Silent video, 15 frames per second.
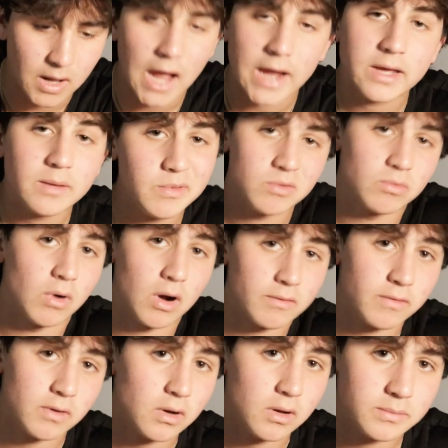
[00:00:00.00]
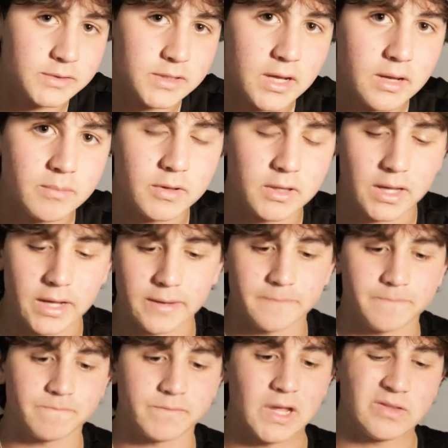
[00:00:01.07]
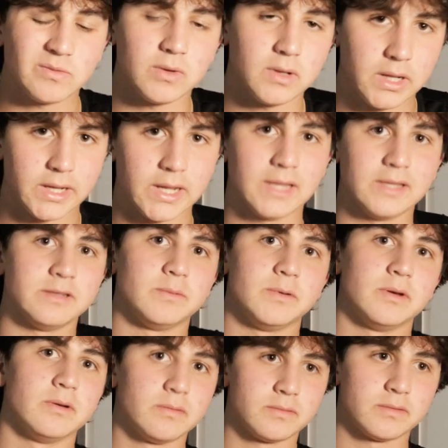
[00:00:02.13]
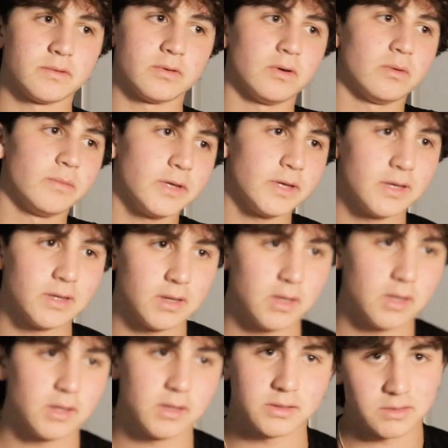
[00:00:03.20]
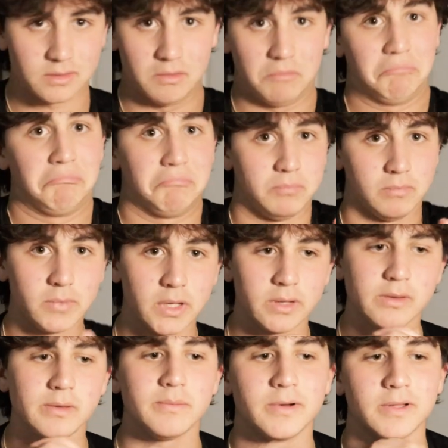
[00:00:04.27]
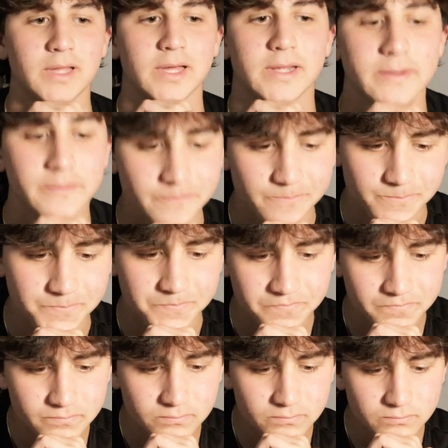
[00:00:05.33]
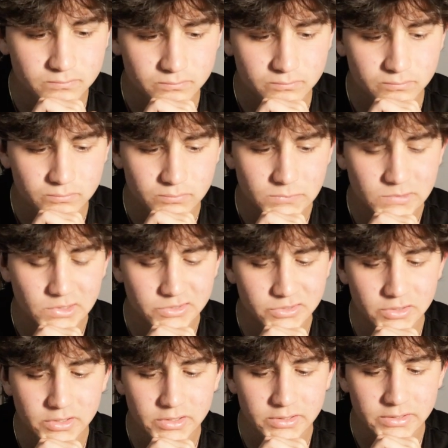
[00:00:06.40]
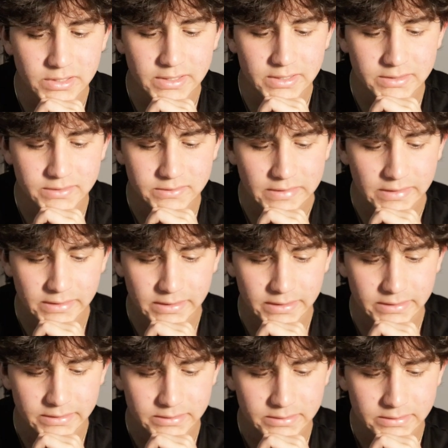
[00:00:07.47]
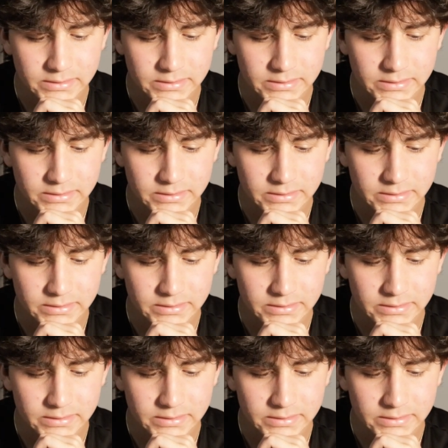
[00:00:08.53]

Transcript: I could be wrong for all I'm saying, but, like, that's what, like, at least people told me. So, maybe, but, like, there's certain things that, like,